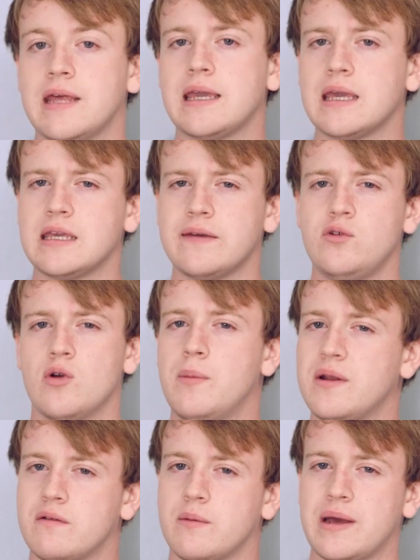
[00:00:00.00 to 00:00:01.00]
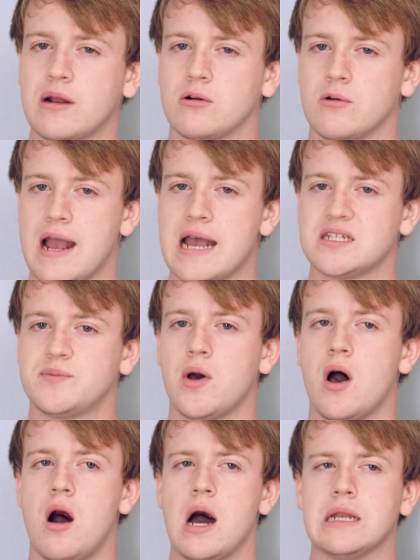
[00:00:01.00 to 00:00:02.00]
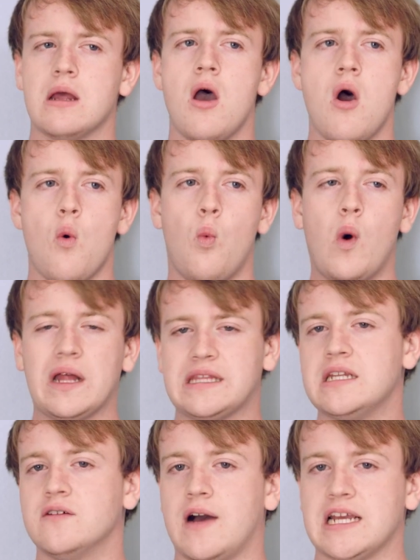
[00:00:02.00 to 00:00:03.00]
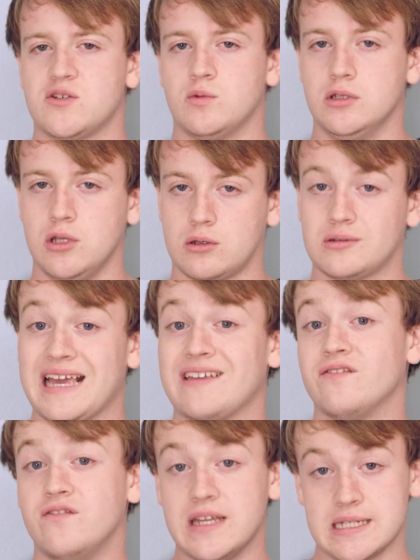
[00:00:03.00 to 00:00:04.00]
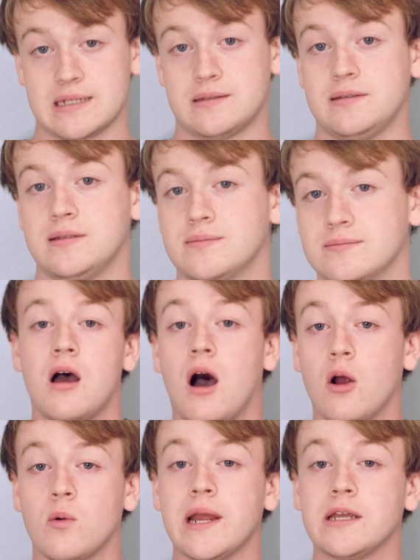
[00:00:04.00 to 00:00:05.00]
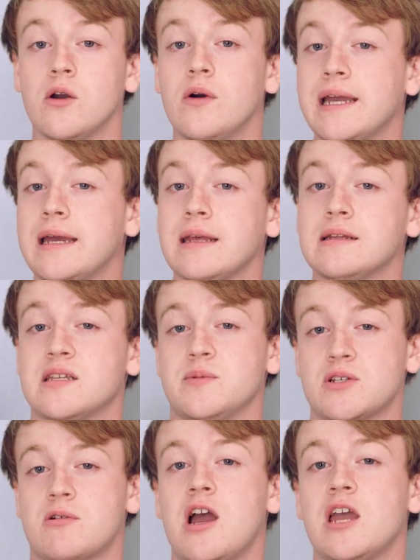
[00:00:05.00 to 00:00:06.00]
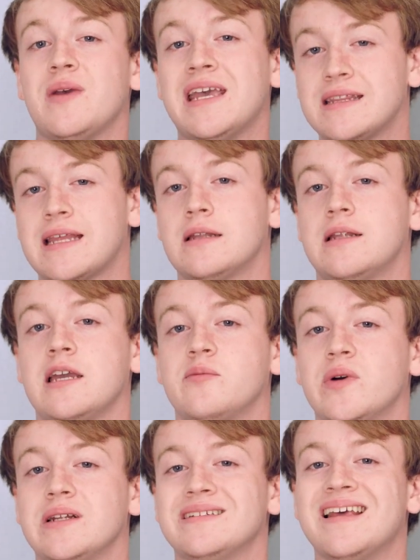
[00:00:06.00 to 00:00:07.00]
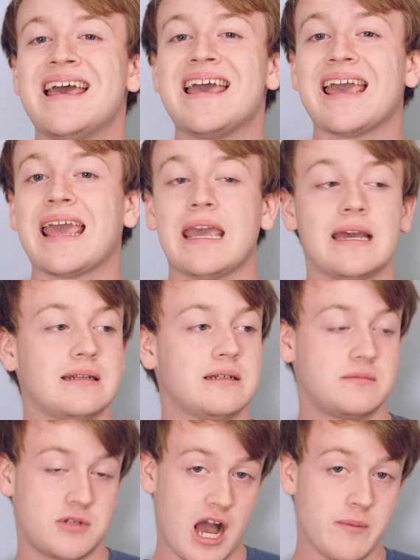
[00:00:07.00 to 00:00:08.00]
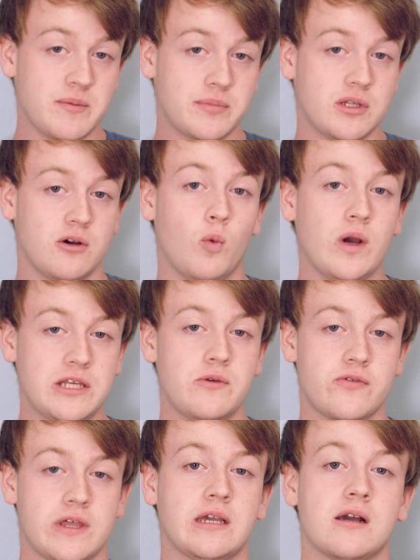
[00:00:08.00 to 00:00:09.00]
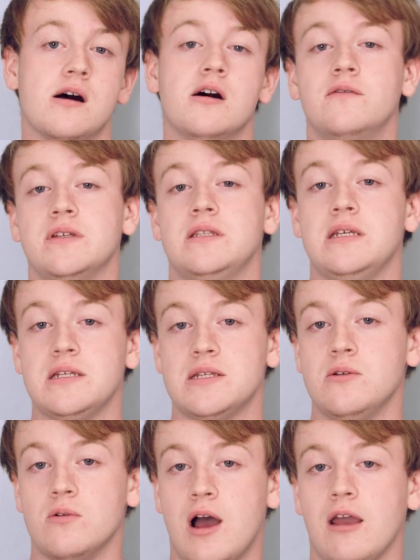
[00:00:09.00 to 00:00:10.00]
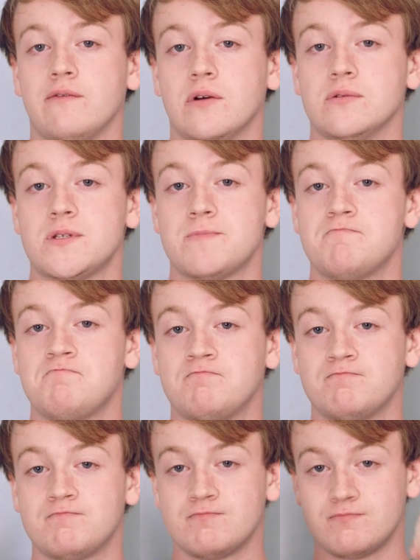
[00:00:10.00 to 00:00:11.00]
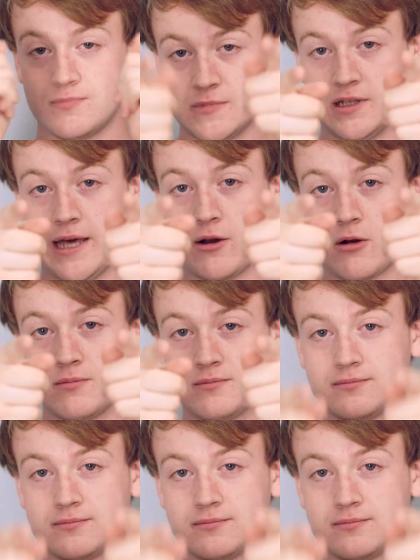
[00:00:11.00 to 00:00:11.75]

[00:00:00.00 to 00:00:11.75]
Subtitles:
They can give you a bit of a better grasp on what the device will look like physically. Alright, go ahead and subscribe, hit that like button, and comment below what you think of these new iPhones. Later.